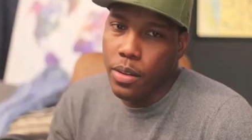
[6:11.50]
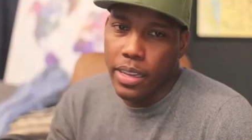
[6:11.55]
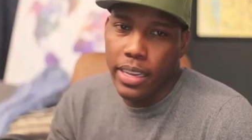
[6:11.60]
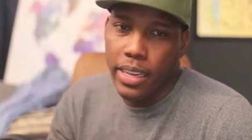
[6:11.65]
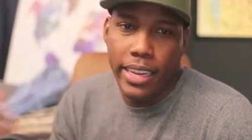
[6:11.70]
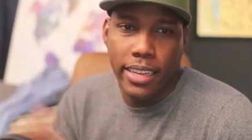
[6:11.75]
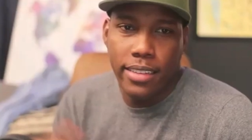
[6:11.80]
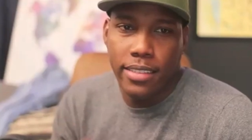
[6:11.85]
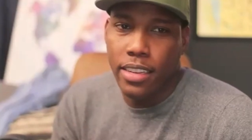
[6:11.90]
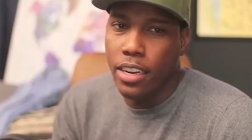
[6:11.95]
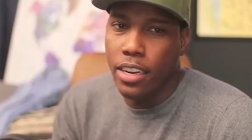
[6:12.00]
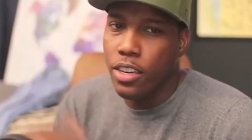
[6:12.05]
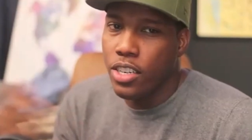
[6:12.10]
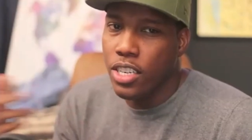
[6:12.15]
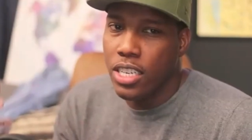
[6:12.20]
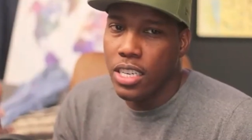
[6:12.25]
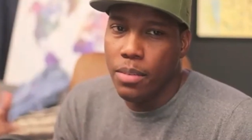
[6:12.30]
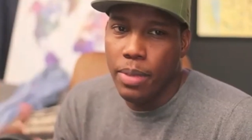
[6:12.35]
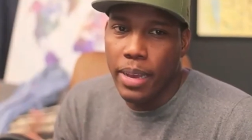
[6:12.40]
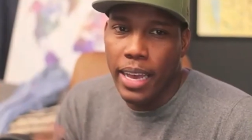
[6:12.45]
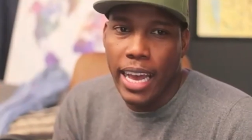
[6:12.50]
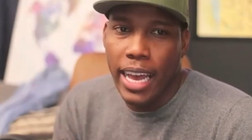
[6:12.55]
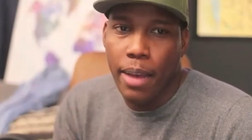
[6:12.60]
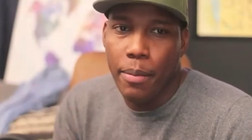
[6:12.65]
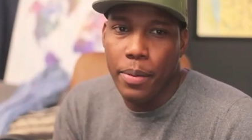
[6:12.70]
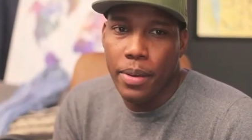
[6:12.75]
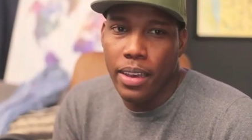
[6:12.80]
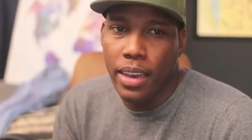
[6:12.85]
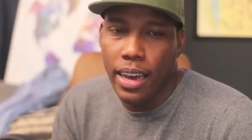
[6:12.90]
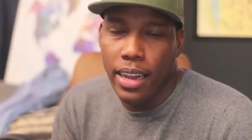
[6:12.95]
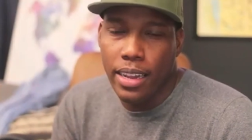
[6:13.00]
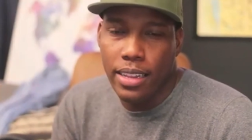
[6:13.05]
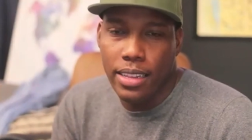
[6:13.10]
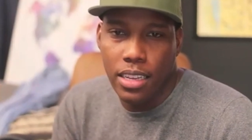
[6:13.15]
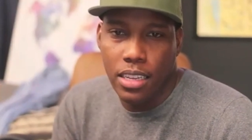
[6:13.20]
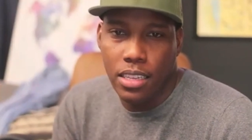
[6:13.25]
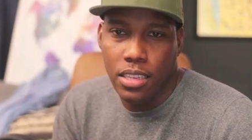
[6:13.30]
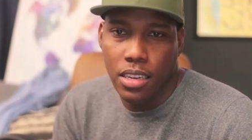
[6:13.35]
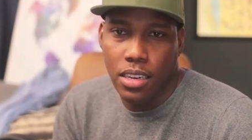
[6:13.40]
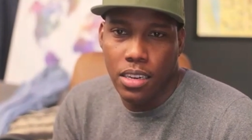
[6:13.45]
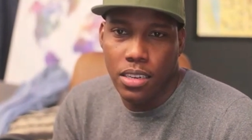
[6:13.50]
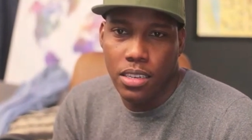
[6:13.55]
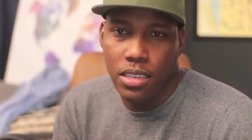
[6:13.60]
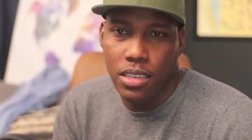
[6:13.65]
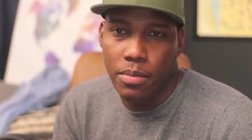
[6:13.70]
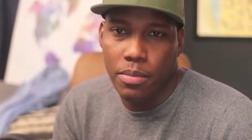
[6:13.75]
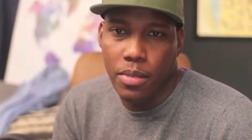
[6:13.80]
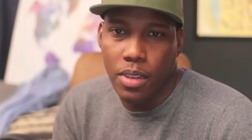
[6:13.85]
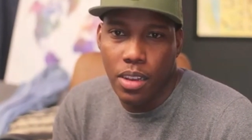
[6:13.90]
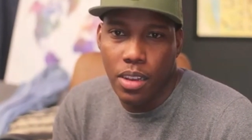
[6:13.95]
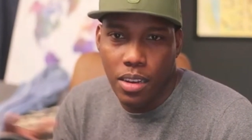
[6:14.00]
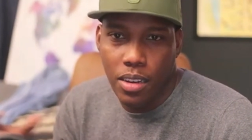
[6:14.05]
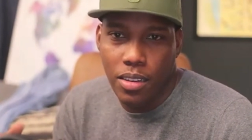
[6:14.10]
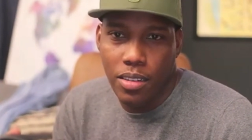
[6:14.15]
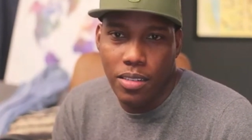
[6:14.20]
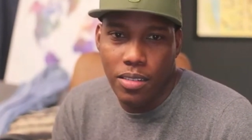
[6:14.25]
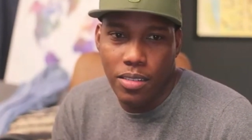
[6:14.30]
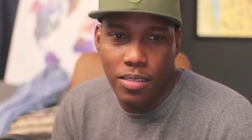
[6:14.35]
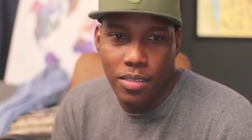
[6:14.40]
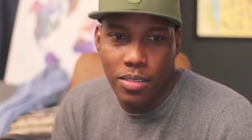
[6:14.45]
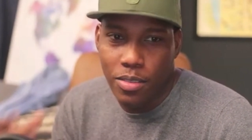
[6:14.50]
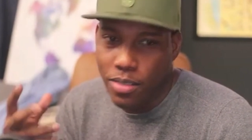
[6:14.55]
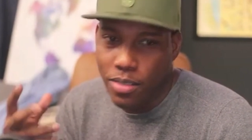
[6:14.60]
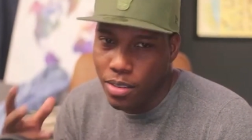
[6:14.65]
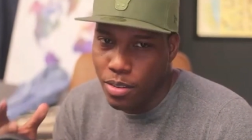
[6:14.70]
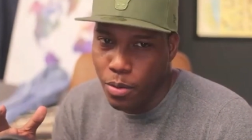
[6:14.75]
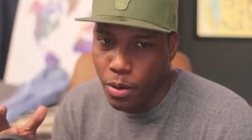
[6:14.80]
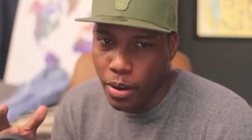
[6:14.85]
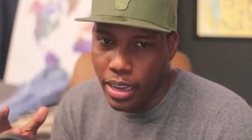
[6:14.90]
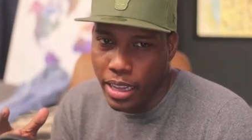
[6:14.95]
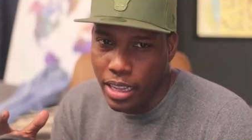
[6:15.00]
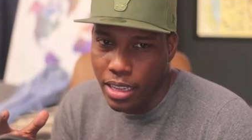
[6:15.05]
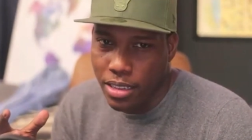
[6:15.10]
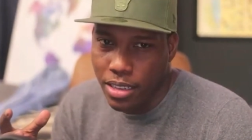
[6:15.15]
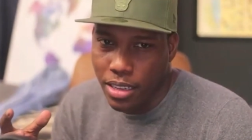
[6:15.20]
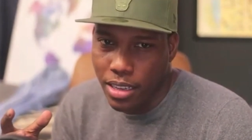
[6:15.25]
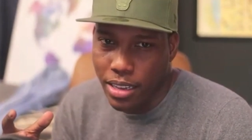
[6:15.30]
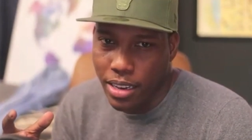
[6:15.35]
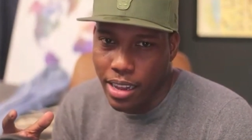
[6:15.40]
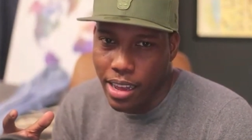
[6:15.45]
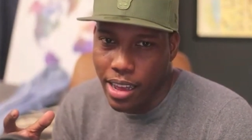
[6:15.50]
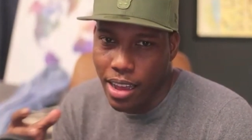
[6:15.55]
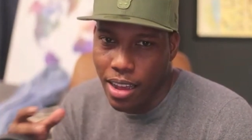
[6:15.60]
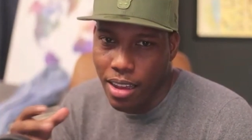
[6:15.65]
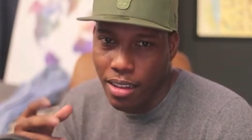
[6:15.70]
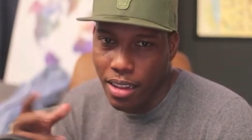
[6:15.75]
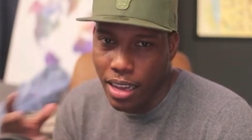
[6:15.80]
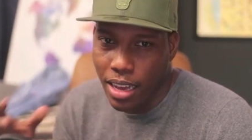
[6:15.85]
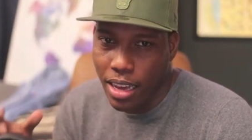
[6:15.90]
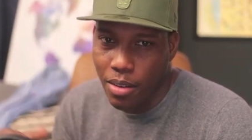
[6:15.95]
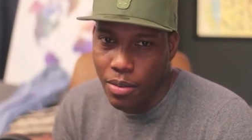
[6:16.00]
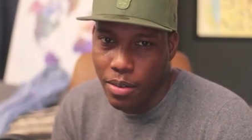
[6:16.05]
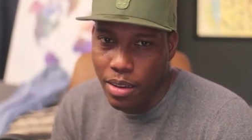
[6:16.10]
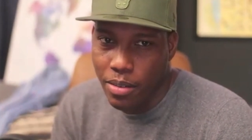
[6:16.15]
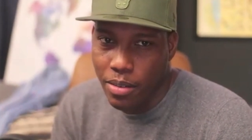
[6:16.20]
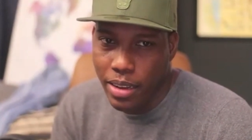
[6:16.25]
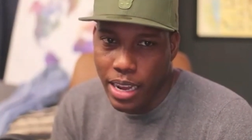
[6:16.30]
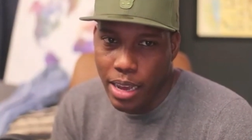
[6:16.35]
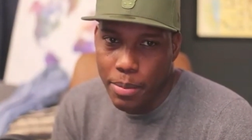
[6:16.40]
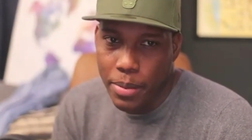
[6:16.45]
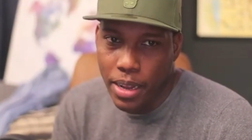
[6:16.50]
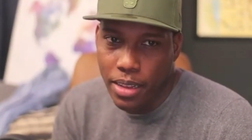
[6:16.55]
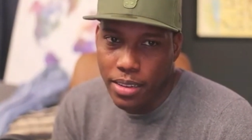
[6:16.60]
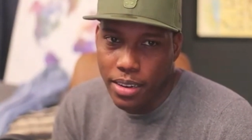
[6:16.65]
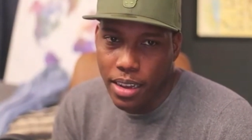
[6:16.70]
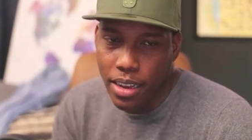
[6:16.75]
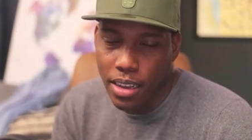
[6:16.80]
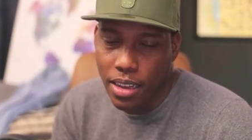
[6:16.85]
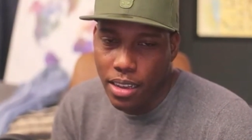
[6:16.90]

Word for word: the internship happened. How did the internship go? You, you work at LinkedIn now? Or how, what, what happened after that?